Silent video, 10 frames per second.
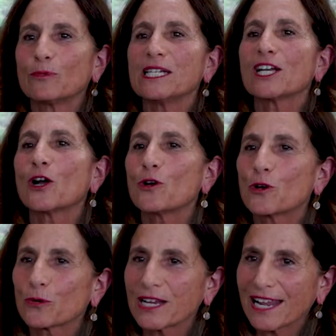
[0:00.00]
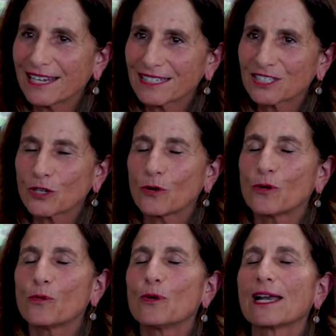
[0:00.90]
We co-create. So
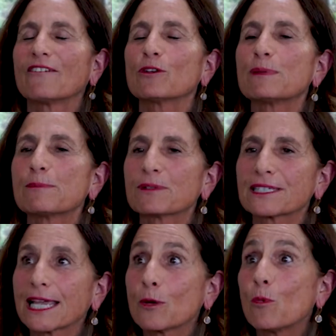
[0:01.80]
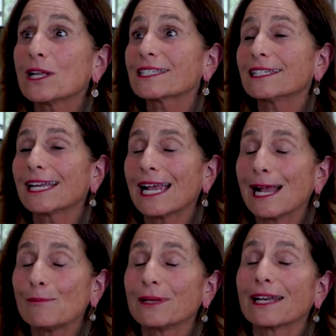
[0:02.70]
whenever people say, what's going to
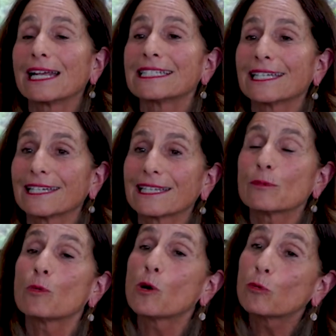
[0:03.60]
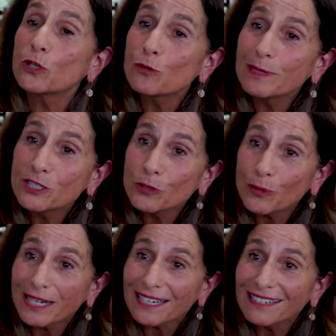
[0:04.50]
happen? I say to them, what will you be
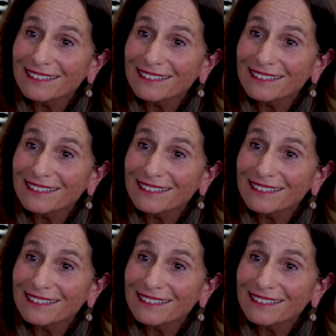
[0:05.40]
doing?